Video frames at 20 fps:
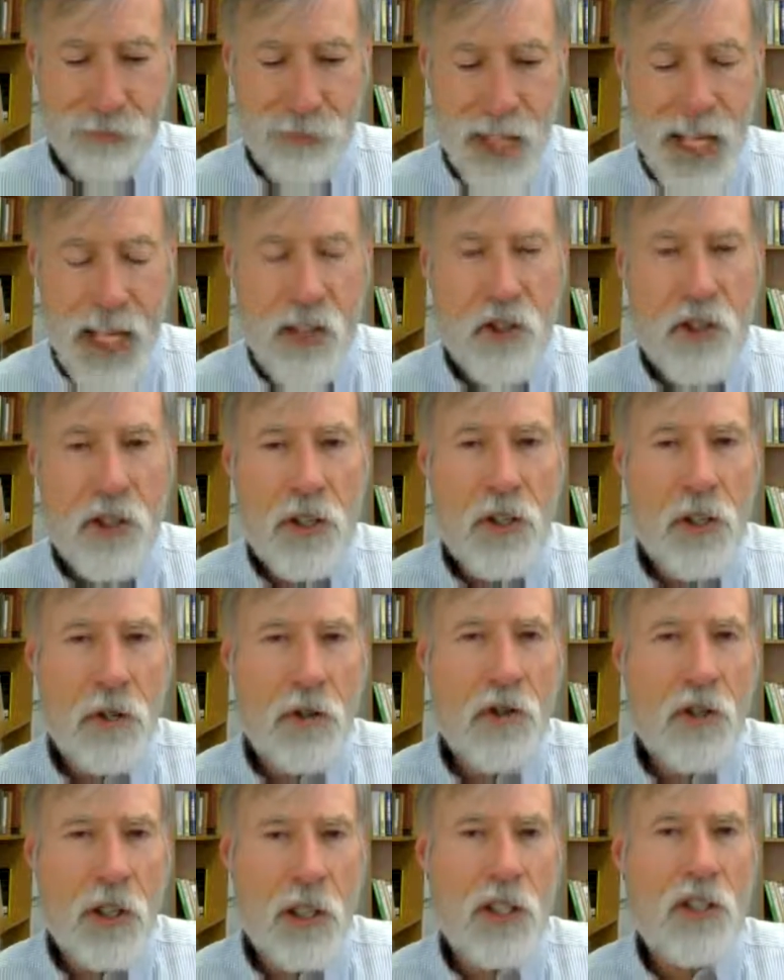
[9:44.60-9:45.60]

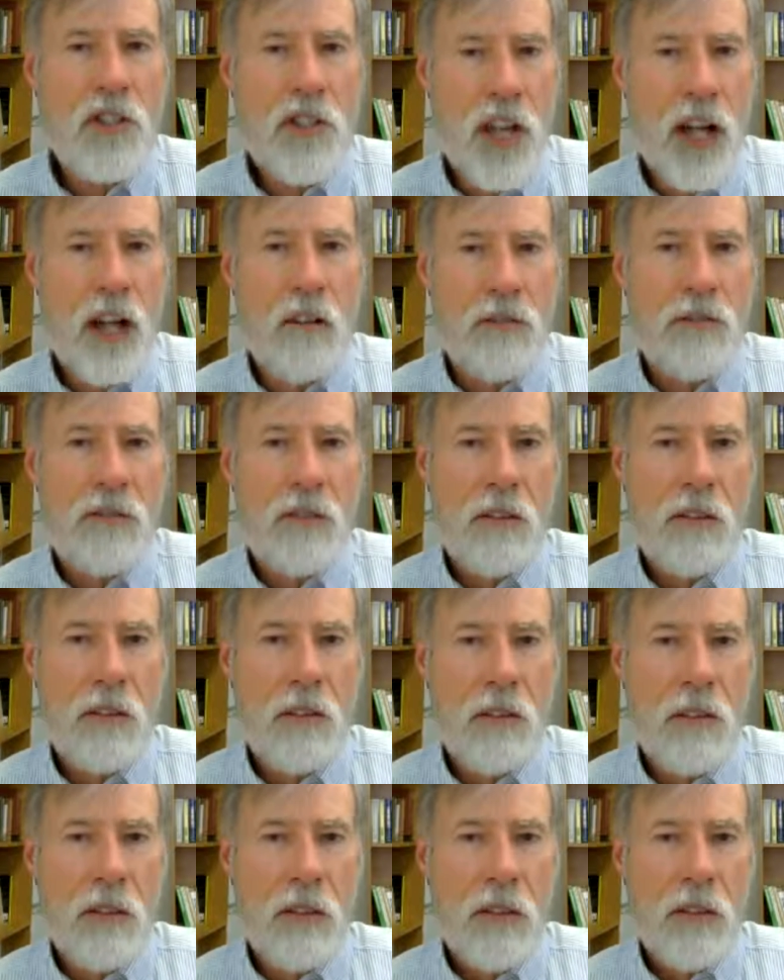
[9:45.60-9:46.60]
institution itself
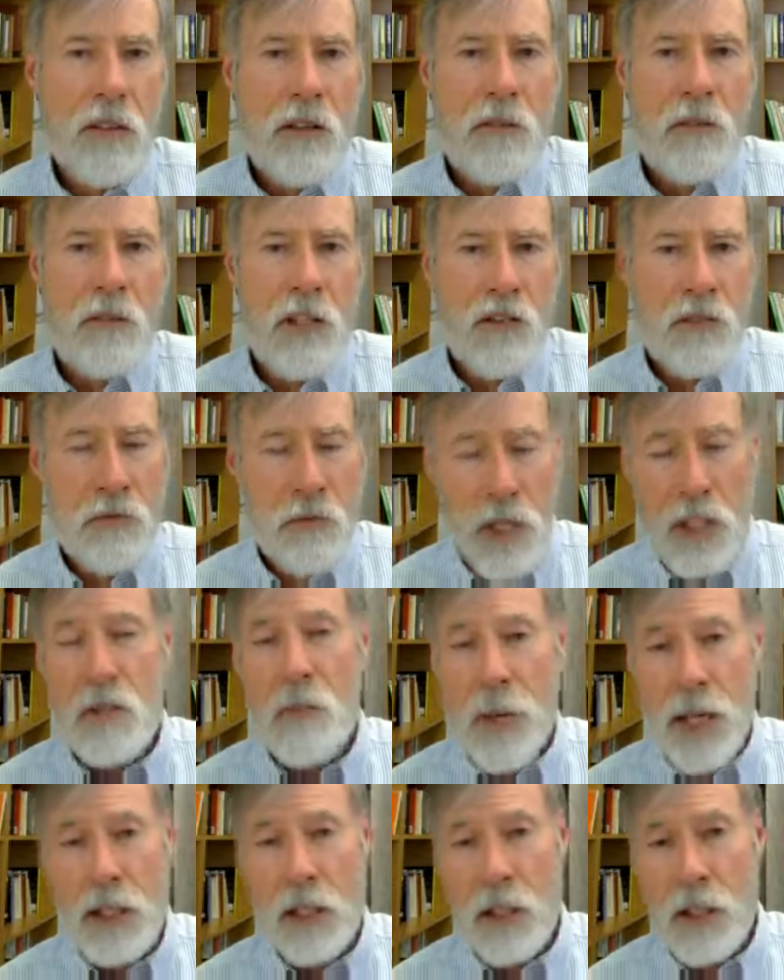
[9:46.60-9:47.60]
is is
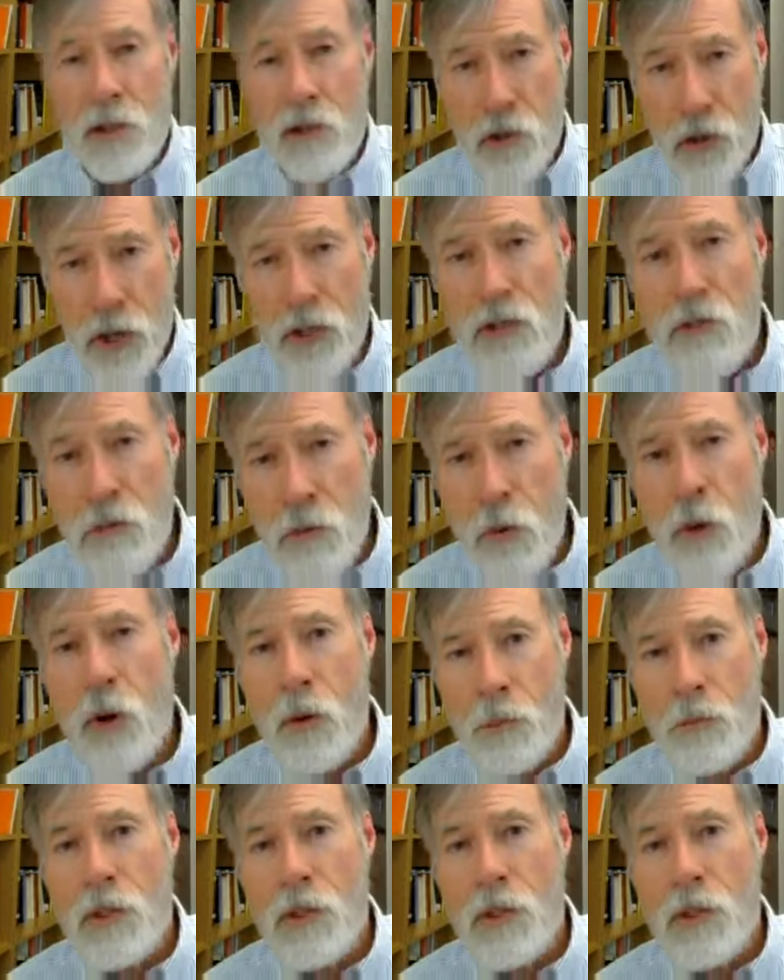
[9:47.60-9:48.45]
fundamentally transformed.